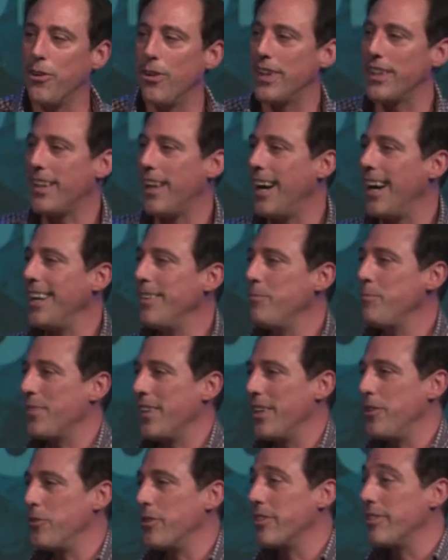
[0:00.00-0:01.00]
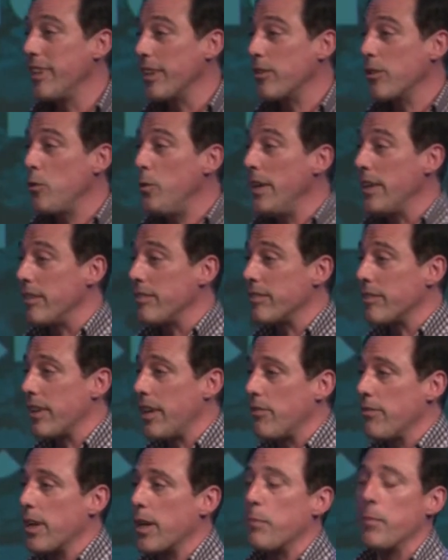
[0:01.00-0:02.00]
can go online and you can take the quiz.
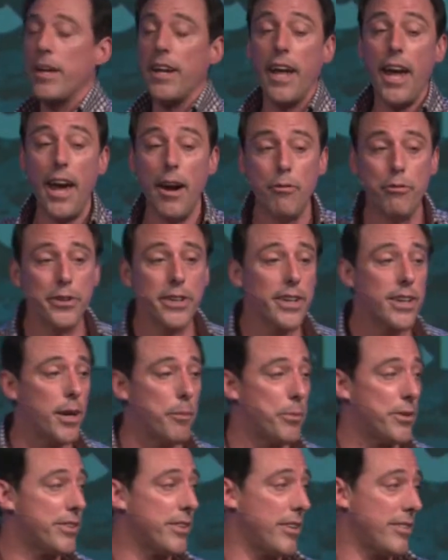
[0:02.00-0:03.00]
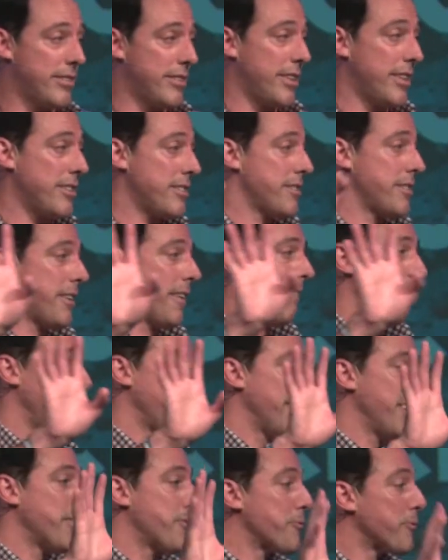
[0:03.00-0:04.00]
And I recommend every couple does this.
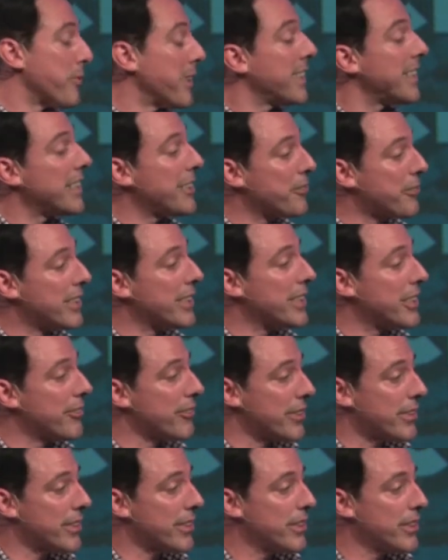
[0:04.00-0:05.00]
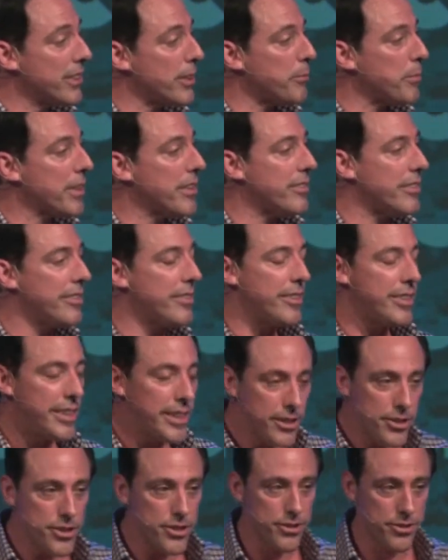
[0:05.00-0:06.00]
It's really, really, really good because it
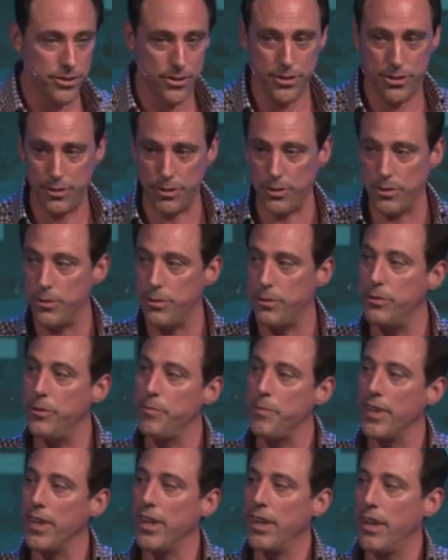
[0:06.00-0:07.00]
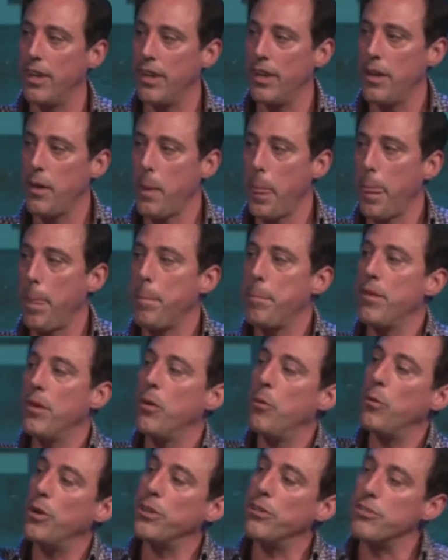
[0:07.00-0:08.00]
teaches you
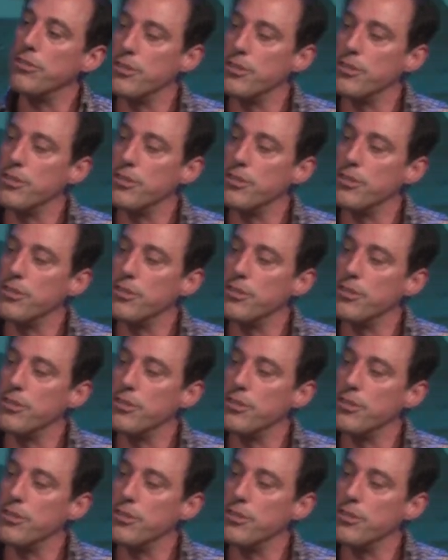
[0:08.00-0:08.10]
what